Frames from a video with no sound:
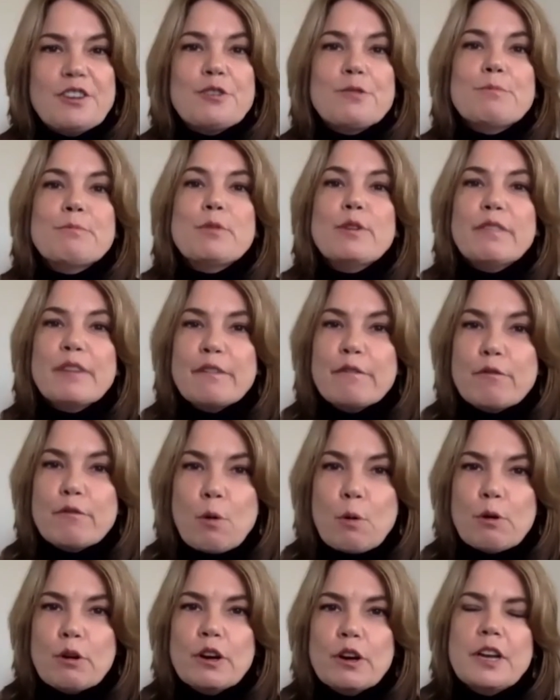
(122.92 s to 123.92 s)
you're moving
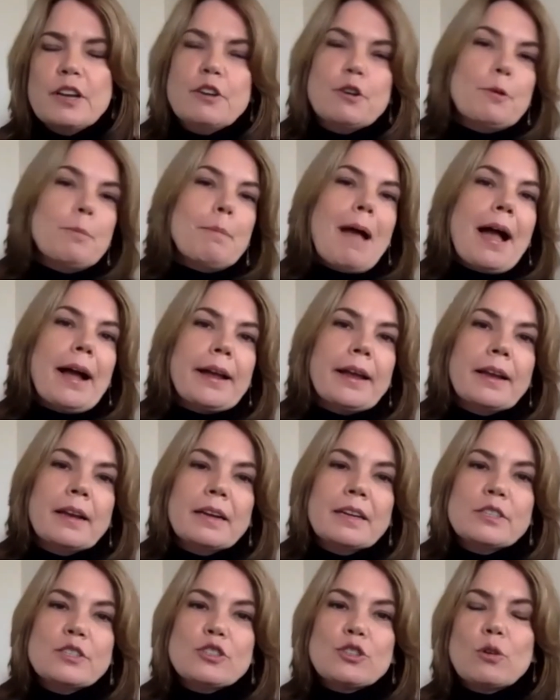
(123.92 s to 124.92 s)
forward and you're back in
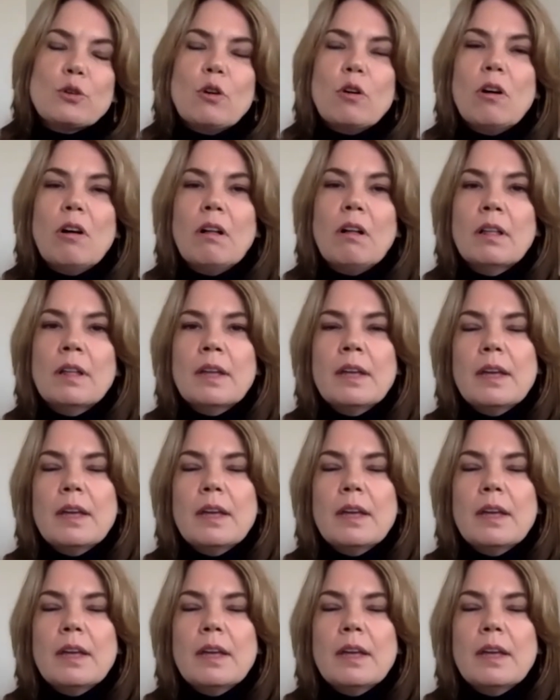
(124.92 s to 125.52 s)
control.